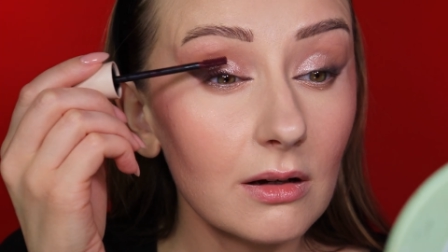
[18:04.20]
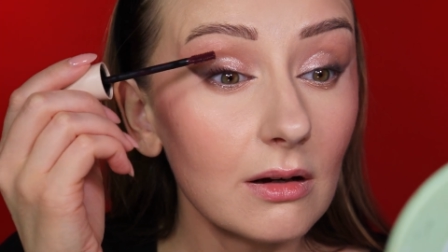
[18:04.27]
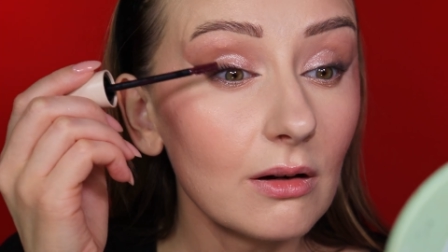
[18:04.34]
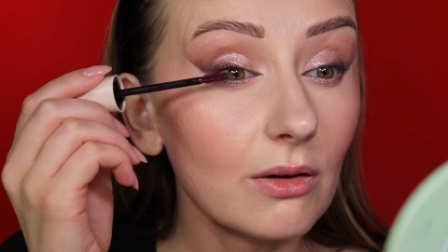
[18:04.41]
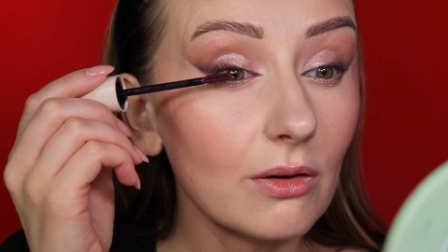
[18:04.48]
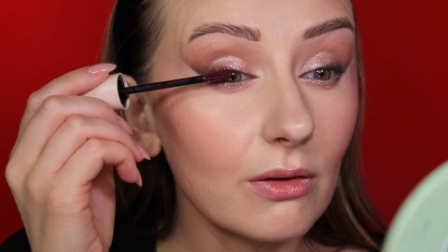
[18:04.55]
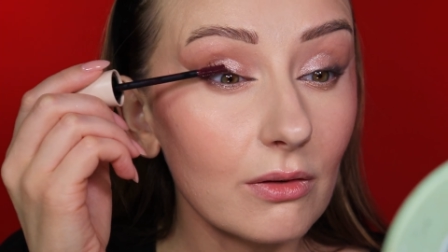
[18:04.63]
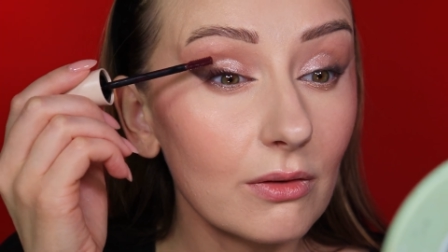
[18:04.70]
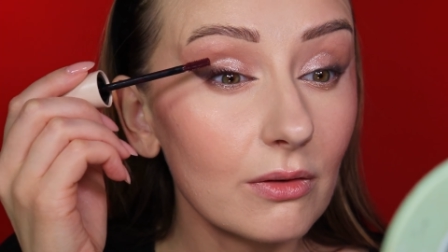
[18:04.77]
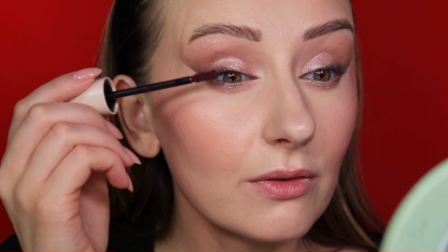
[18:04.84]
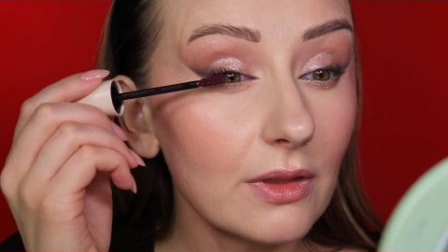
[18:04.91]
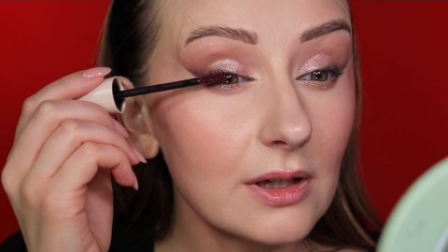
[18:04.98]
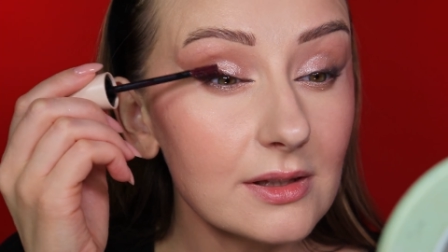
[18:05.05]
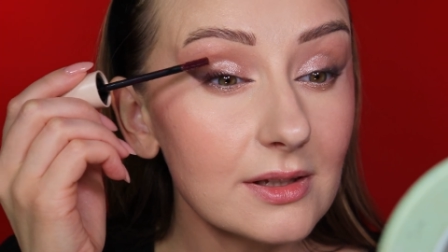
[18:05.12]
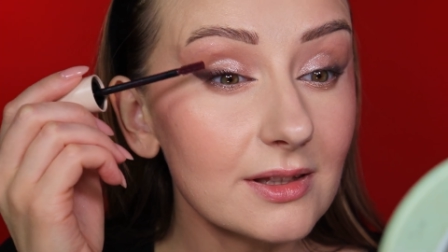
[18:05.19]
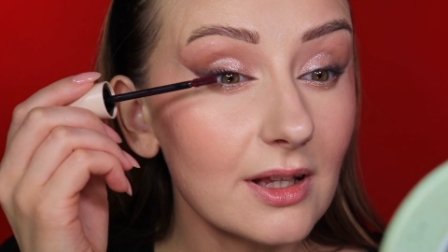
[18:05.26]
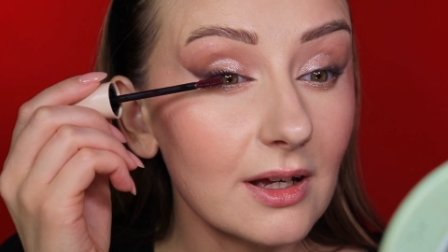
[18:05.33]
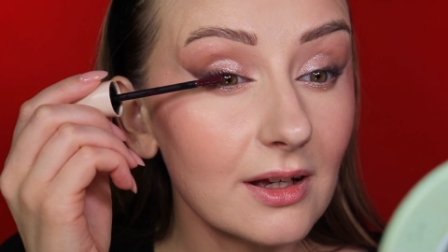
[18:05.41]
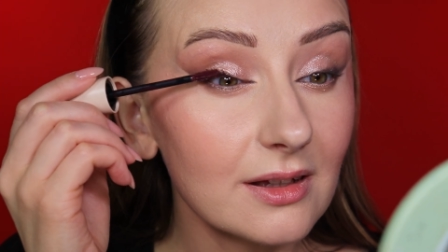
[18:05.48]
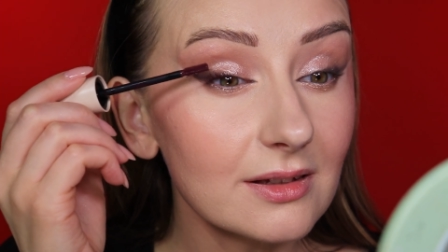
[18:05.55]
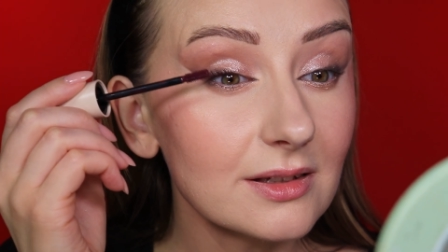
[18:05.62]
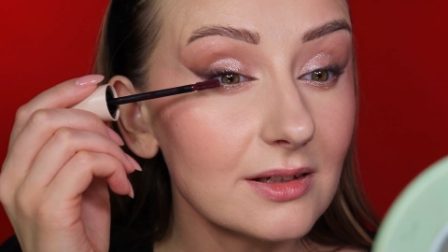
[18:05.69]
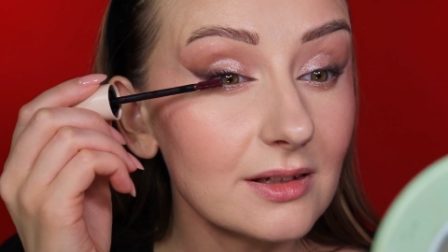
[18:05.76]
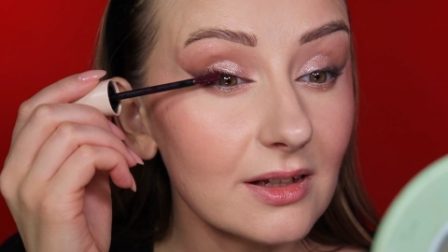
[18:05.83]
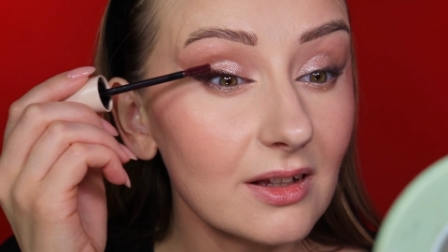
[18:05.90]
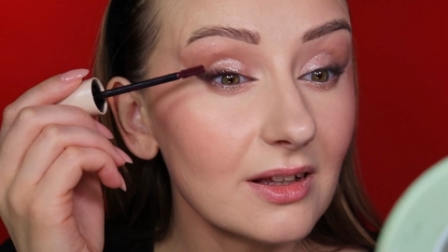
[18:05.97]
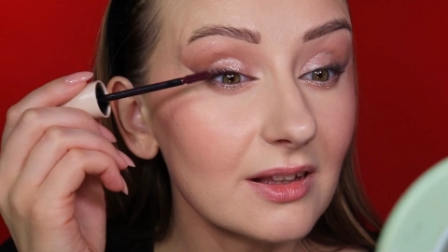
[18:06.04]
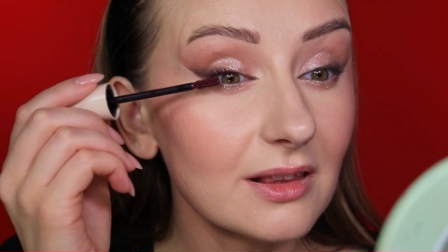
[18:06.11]
Oh, that's nice.
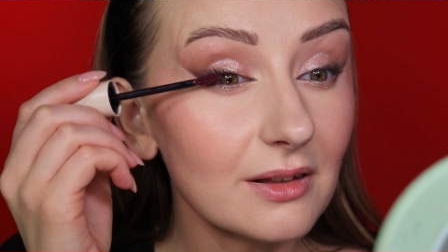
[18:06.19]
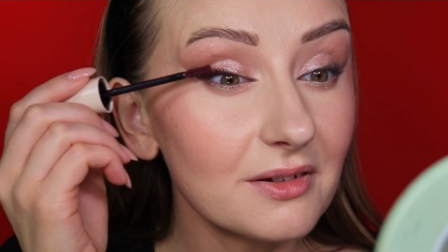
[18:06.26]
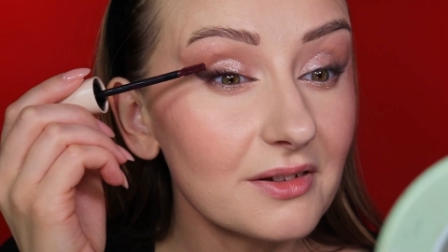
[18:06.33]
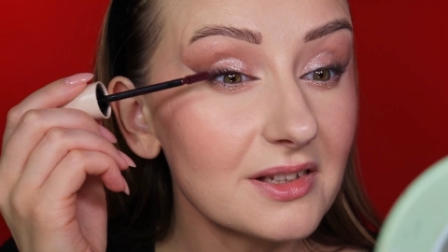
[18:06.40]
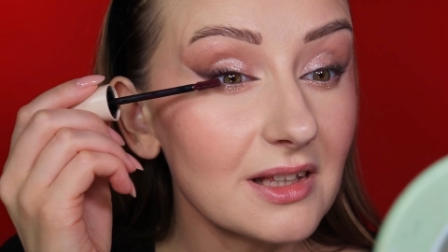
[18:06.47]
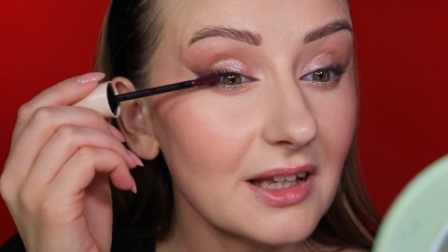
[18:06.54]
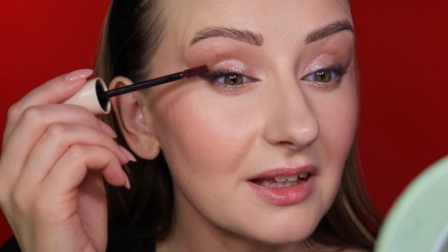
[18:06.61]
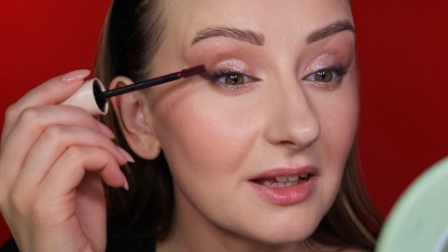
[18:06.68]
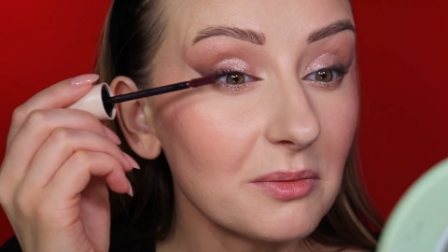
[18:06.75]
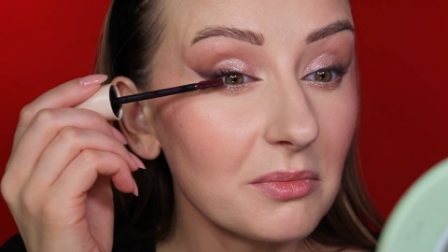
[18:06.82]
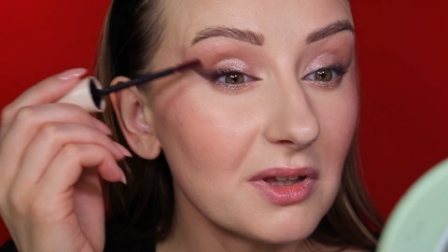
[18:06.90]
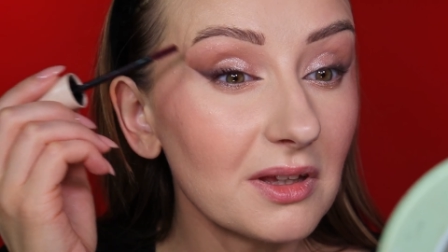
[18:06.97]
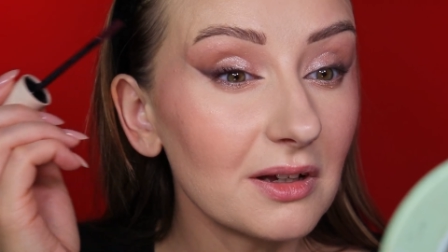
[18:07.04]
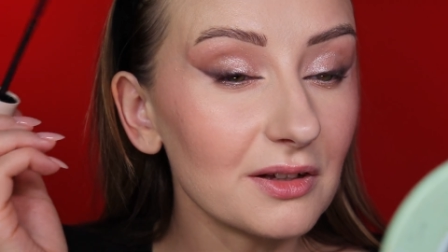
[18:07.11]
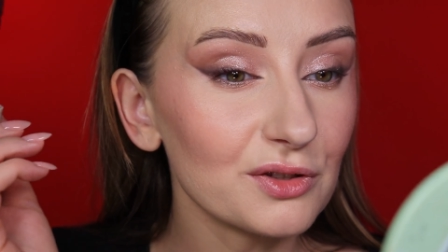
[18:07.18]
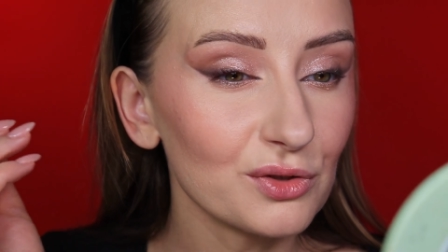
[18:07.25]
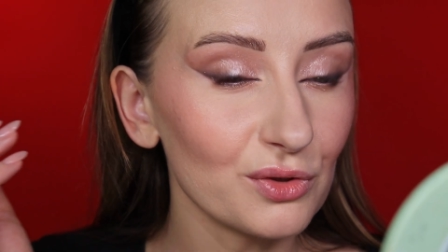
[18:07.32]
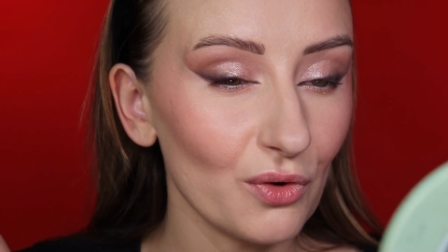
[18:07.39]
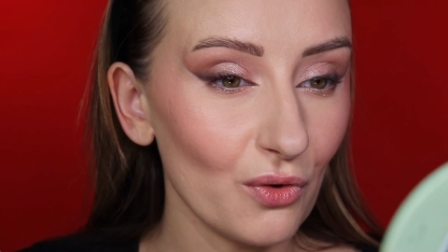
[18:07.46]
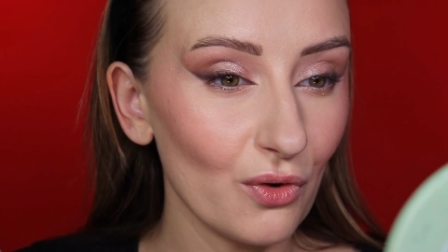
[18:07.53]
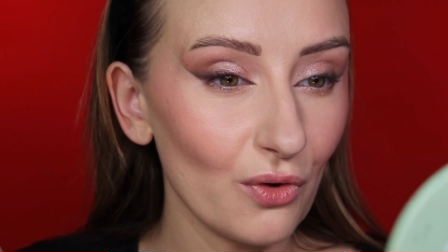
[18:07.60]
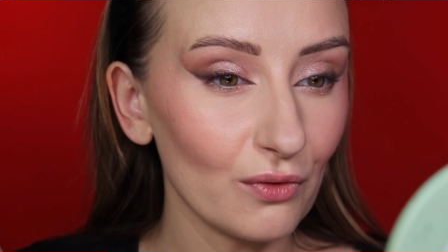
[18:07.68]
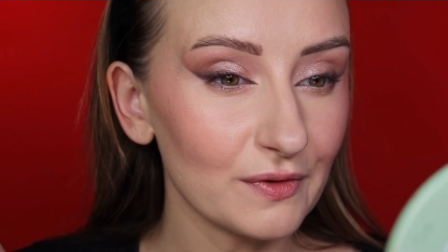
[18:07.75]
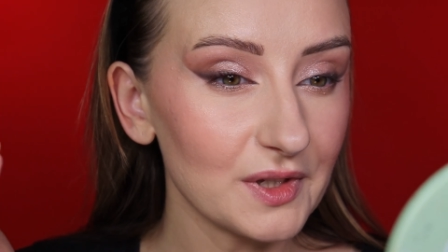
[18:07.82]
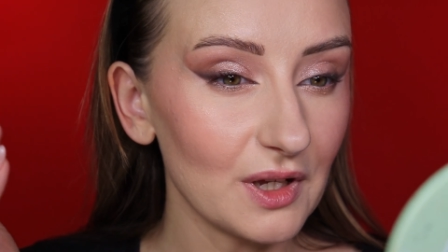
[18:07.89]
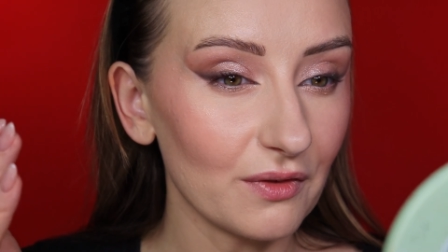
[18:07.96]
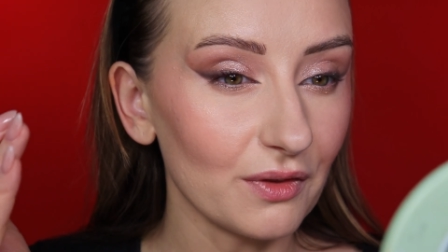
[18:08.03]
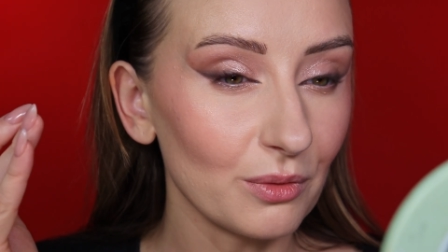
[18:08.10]
It looks like a mix of
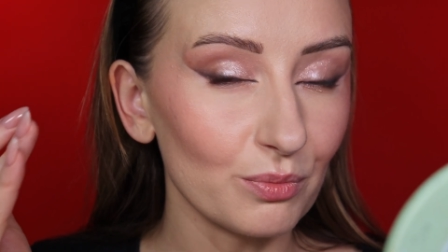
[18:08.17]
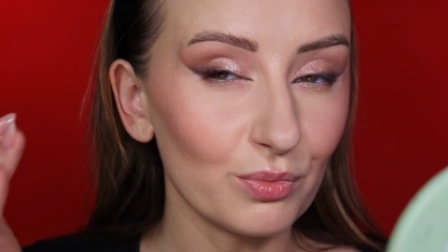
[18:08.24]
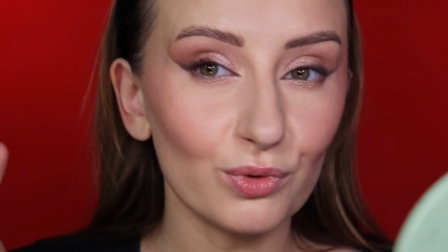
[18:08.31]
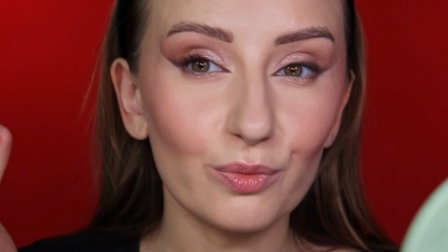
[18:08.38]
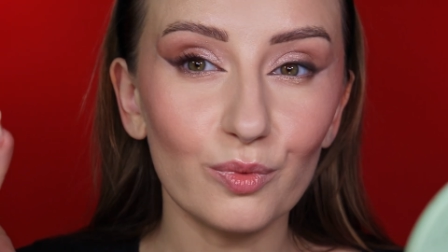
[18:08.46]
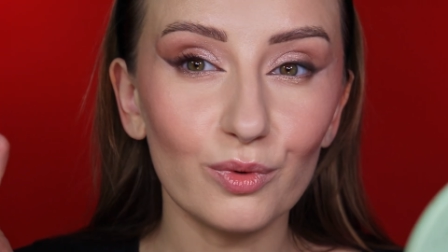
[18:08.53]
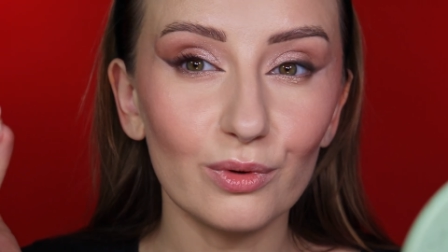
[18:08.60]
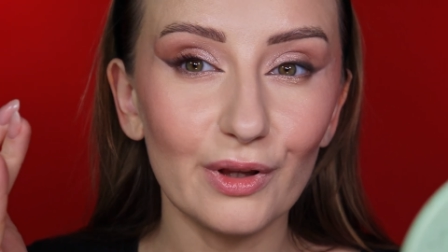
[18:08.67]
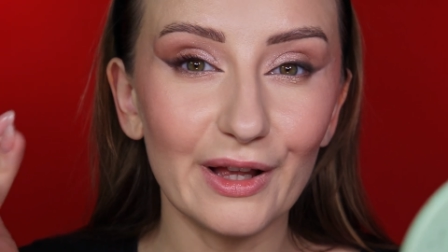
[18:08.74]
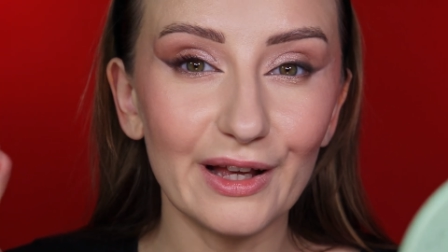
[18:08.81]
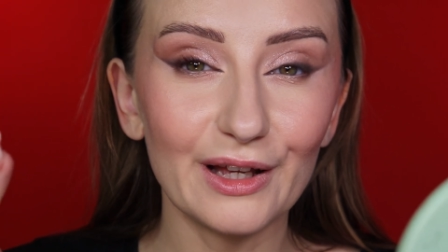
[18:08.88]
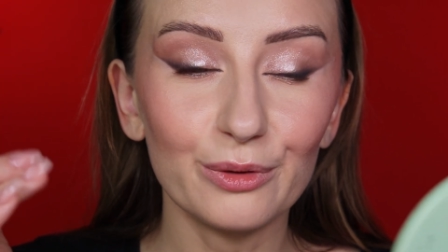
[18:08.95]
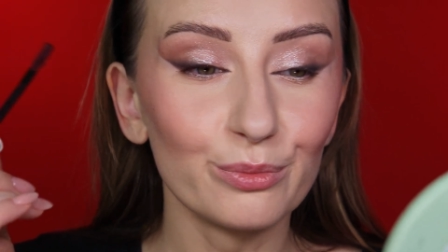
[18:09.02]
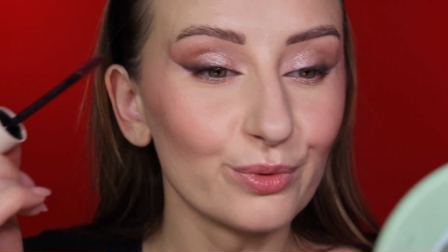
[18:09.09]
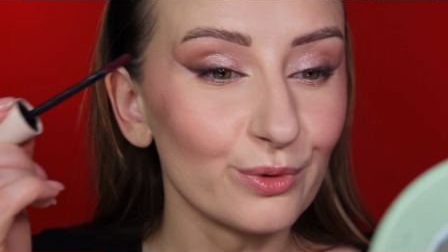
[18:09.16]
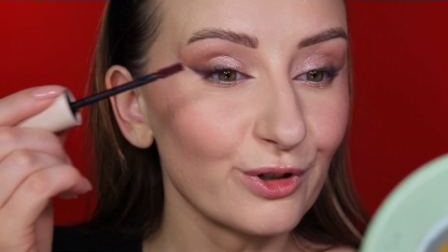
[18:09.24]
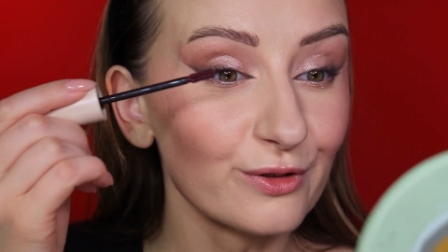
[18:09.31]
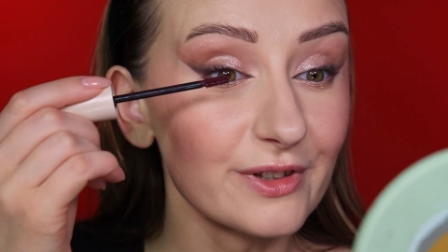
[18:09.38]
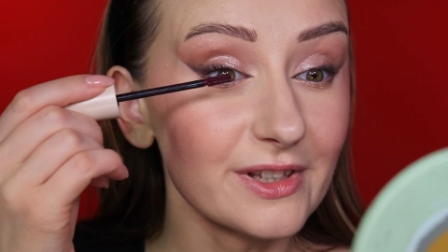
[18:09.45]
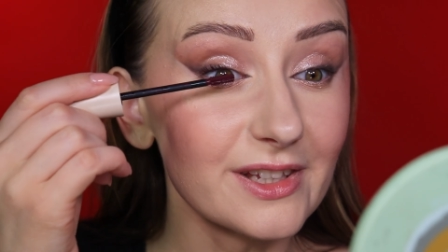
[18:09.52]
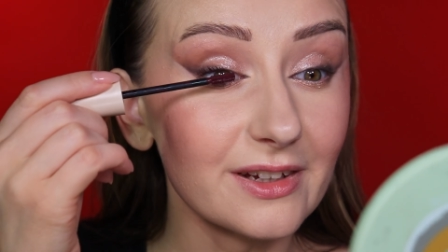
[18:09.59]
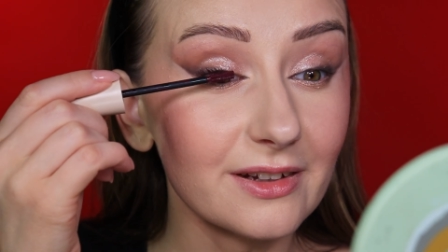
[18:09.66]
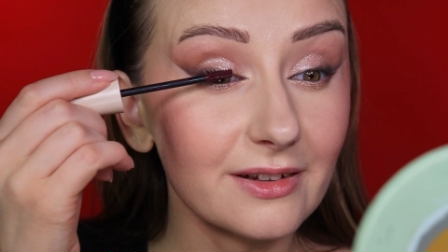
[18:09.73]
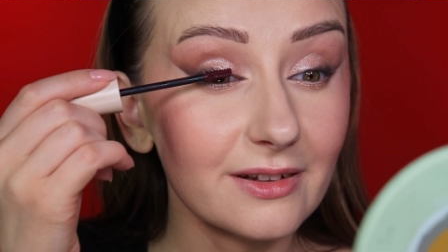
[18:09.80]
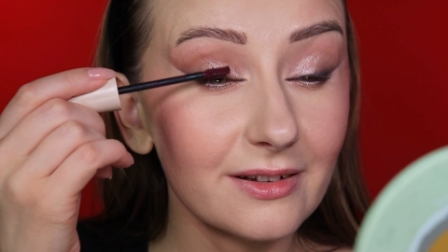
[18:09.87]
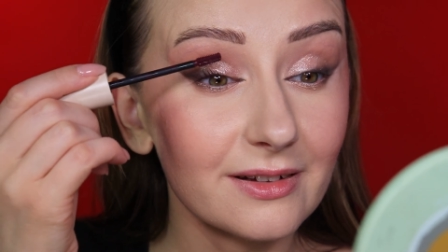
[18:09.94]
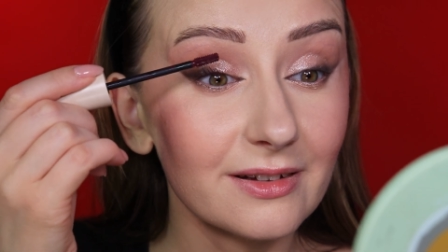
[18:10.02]
something purple and burgundy.